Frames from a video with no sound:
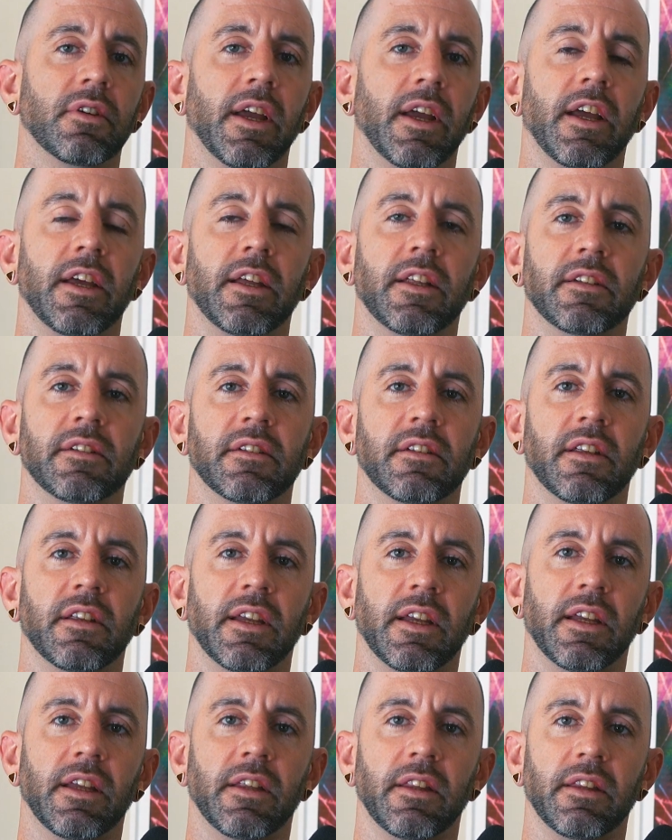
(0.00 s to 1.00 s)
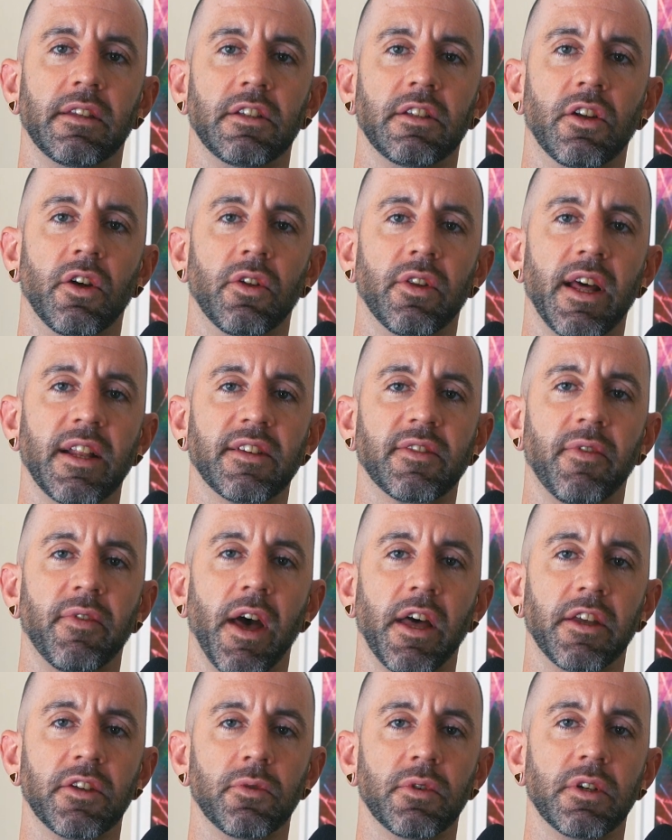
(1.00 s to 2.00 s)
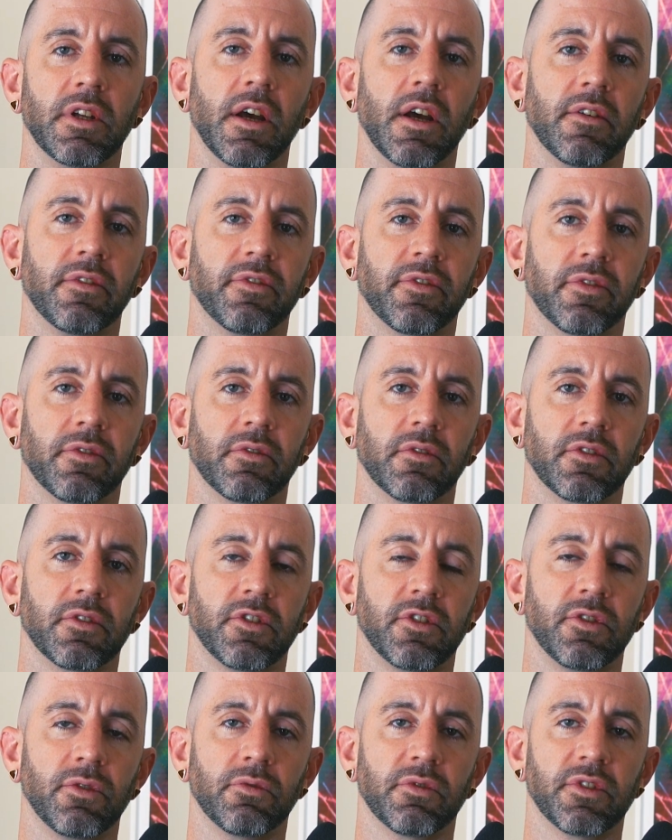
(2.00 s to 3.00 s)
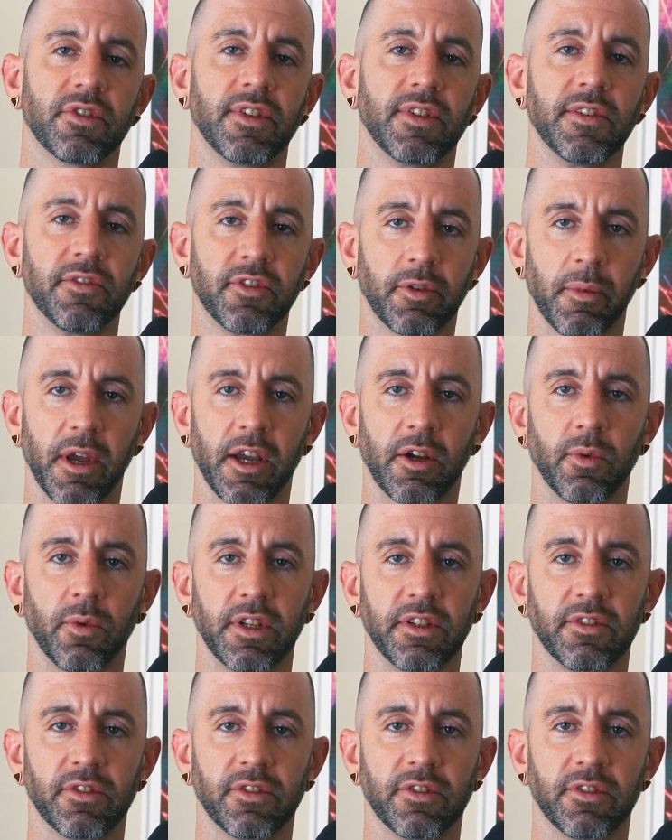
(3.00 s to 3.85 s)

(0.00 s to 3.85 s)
And, that's value enough to receive some equity.